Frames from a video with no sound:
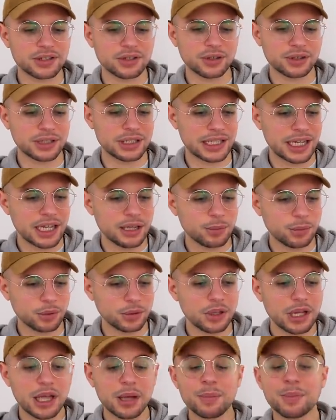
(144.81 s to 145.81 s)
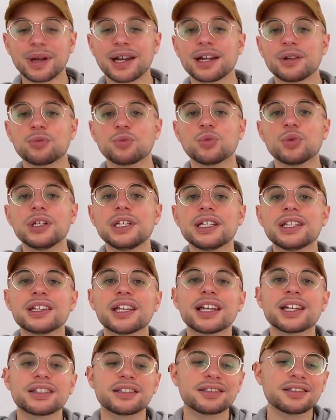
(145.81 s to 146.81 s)
it's on a table, but I really
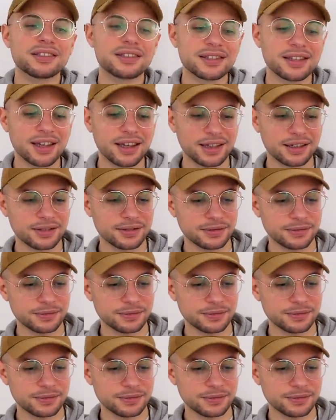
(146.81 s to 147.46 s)
like the design.